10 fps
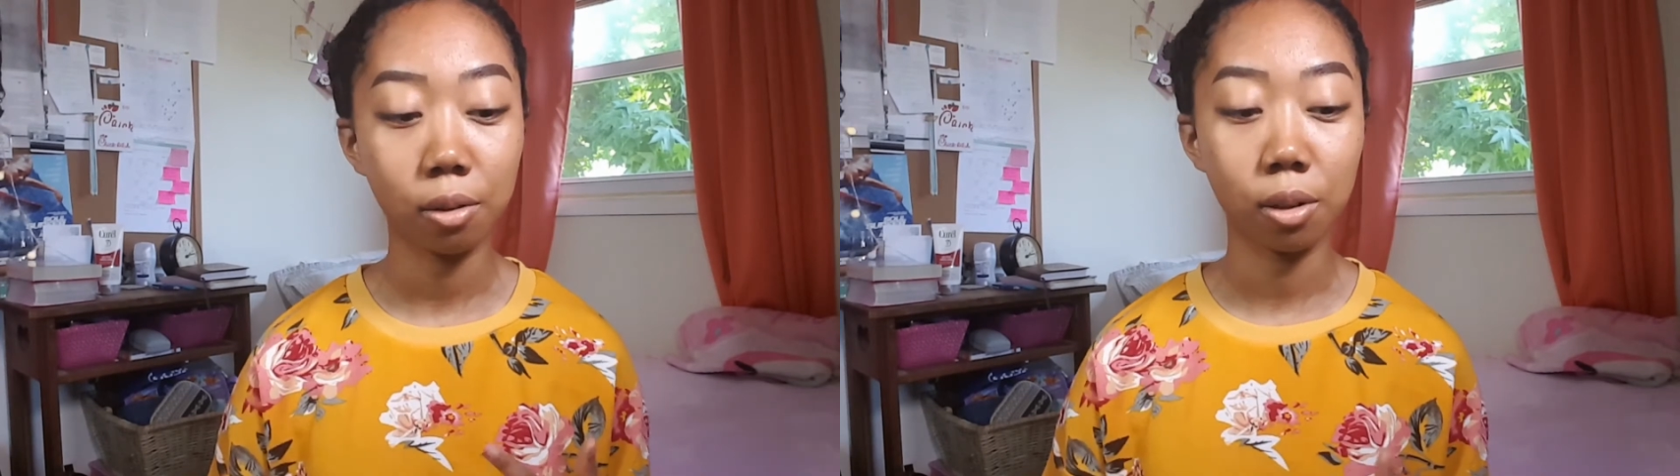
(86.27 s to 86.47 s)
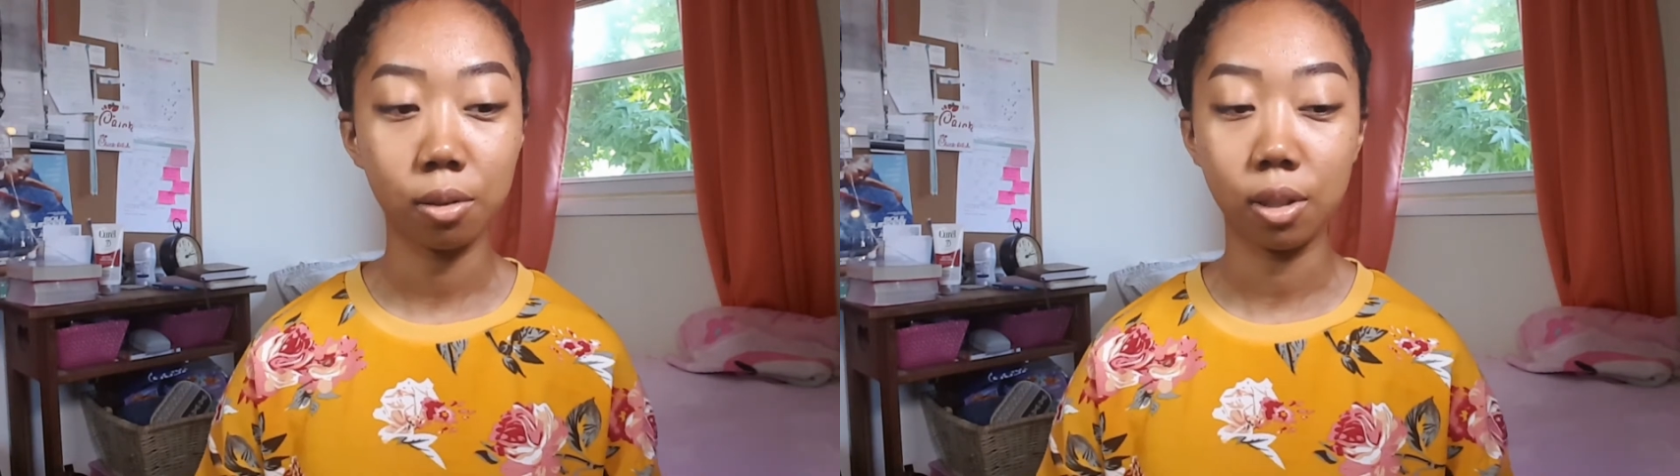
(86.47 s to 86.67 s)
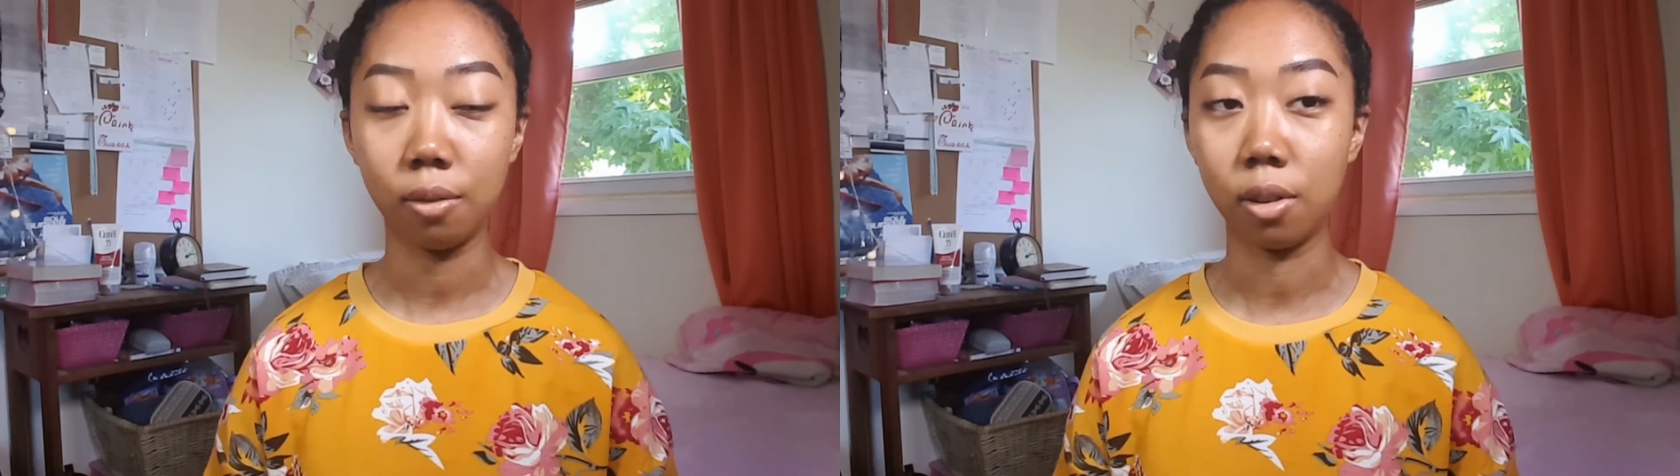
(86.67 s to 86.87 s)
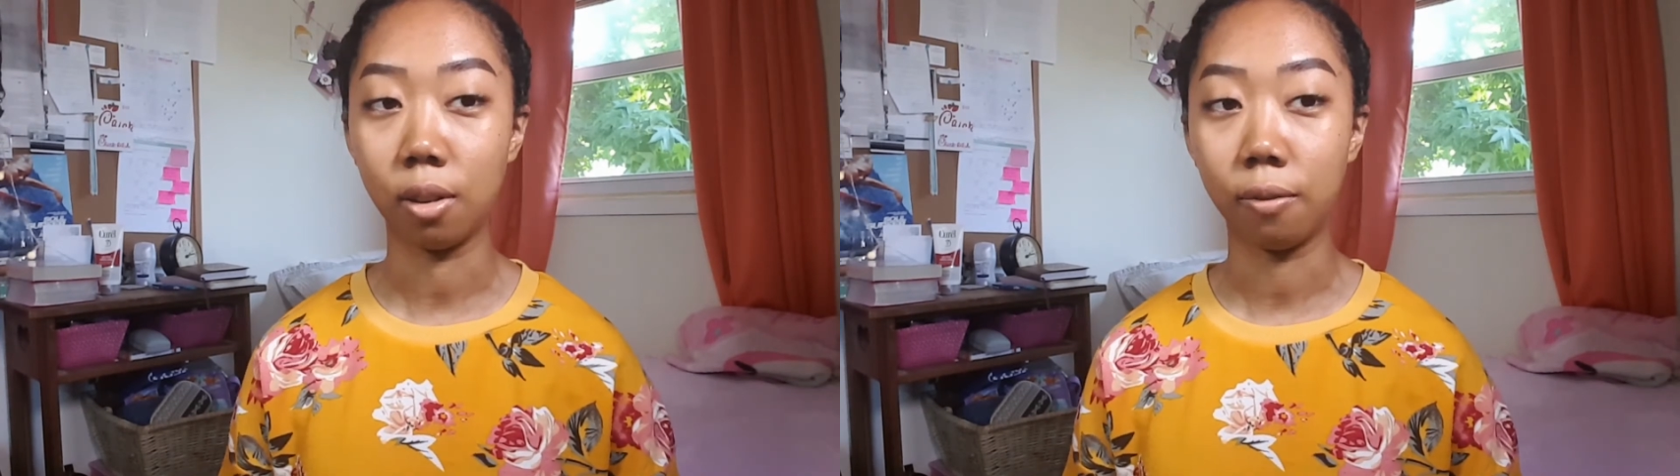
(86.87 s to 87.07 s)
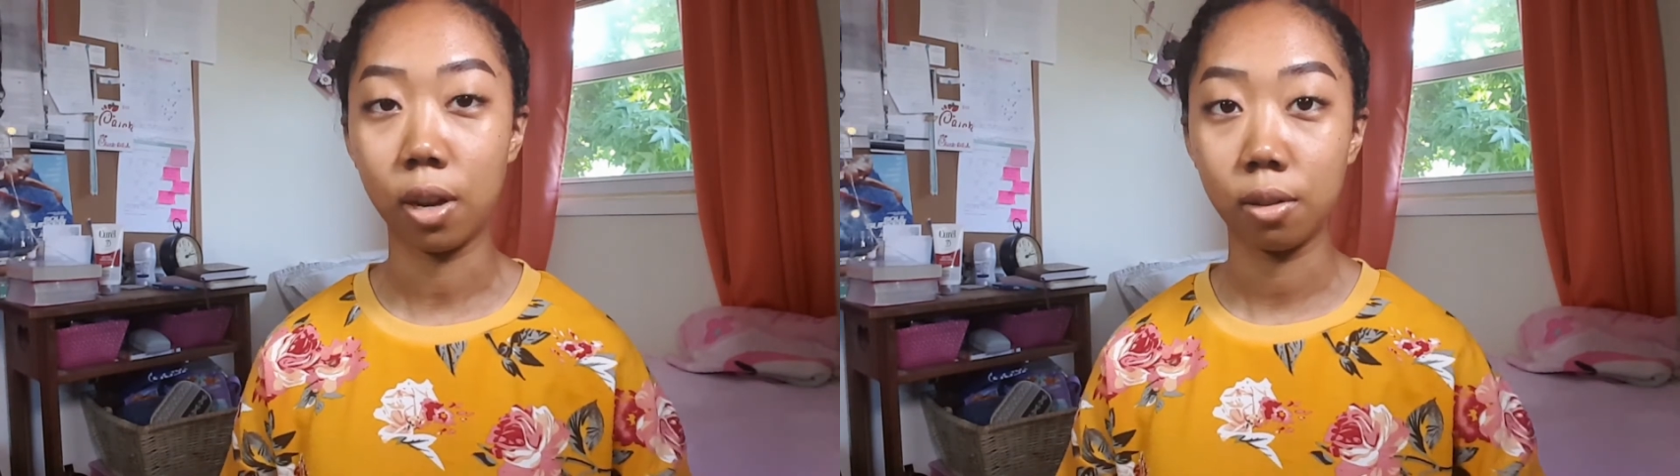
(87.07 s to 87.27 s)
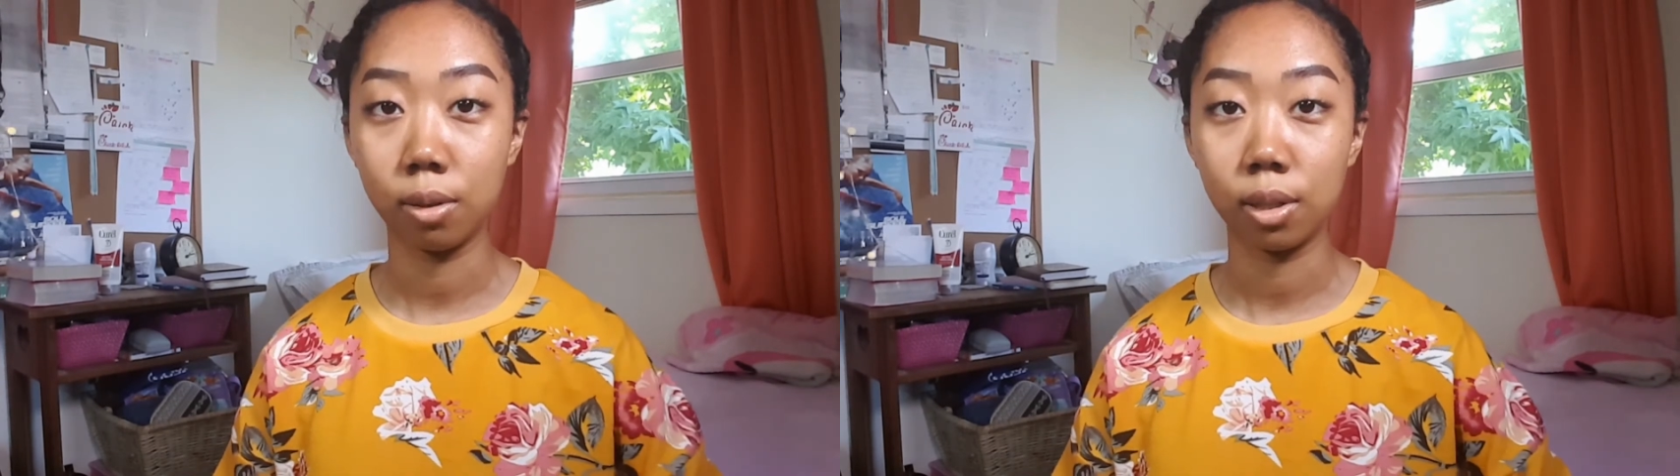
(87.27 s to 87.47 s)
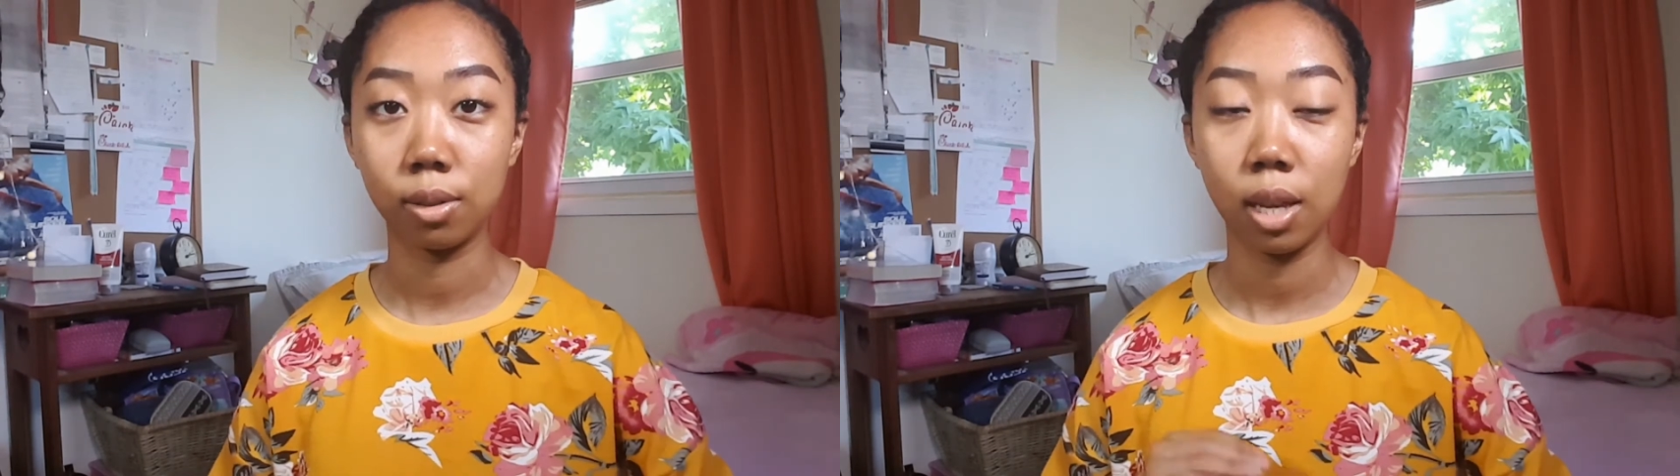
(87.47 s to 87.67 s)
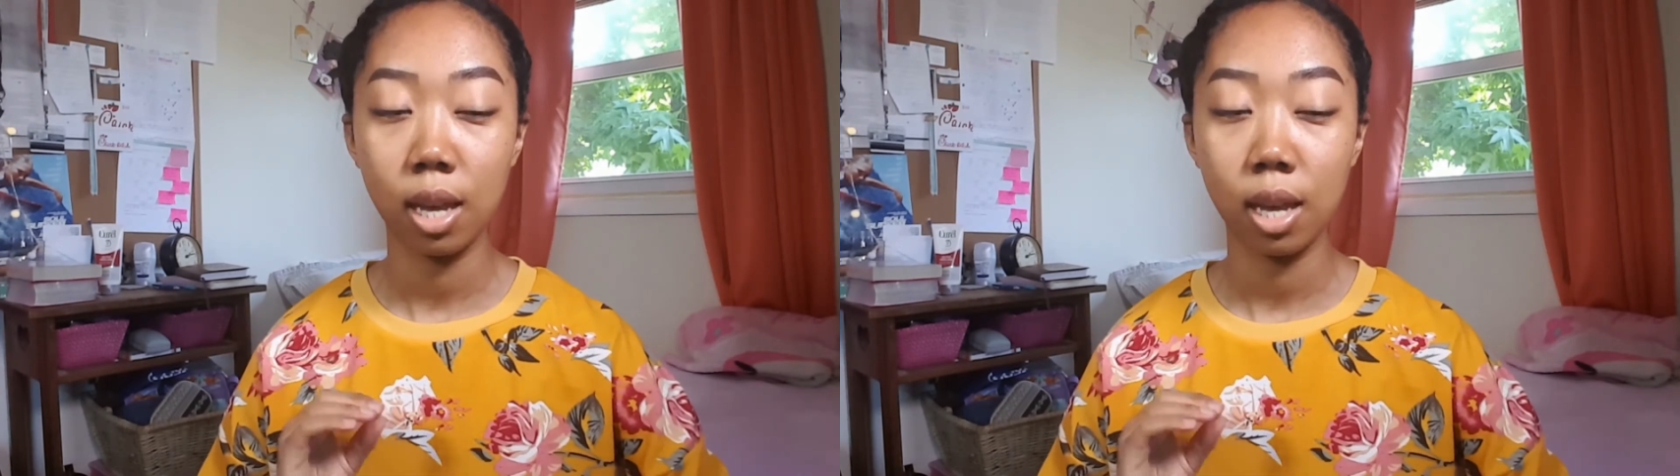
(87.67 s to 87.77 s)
code to give to their followers